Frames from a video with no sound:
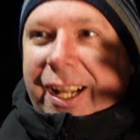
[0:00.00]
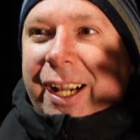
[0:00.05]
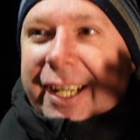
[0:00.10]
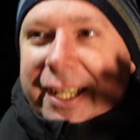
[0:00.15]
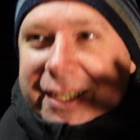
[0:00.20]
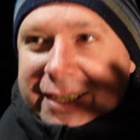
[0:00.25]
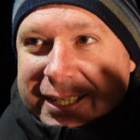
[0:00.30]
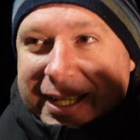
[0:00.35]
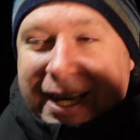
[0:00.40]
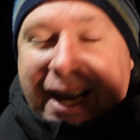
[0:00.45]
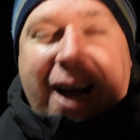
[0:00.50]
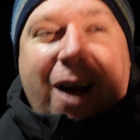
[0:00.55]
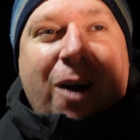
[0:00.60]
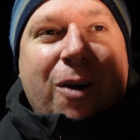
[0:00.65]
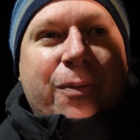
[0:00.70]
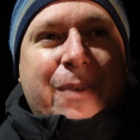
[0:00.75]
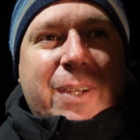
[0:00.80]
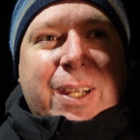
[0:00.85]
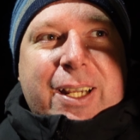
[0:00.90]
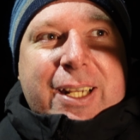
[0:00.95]
I need to get out
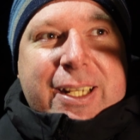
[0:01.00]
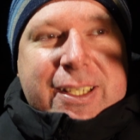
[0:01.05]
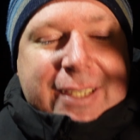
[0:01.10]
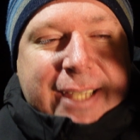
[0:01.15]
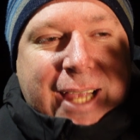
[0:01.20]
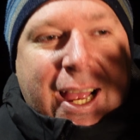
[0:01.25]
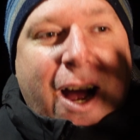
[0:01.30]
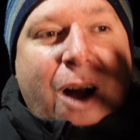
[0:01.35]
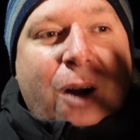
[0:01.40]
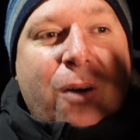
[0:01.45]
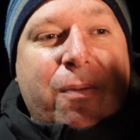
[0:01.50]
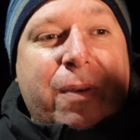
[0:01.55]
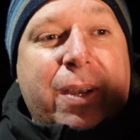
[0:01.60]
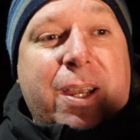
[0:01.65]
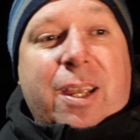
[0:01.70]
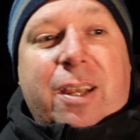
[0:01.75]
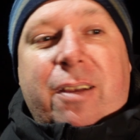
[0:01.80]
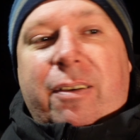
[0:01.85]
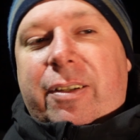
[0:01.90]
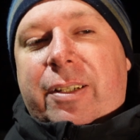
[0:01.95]
of here, I need to get out of
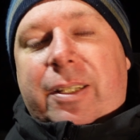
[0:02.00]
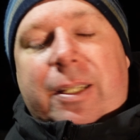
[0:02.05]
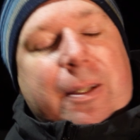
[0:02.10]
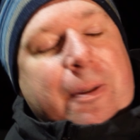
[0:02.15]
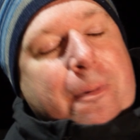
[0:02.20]
here, and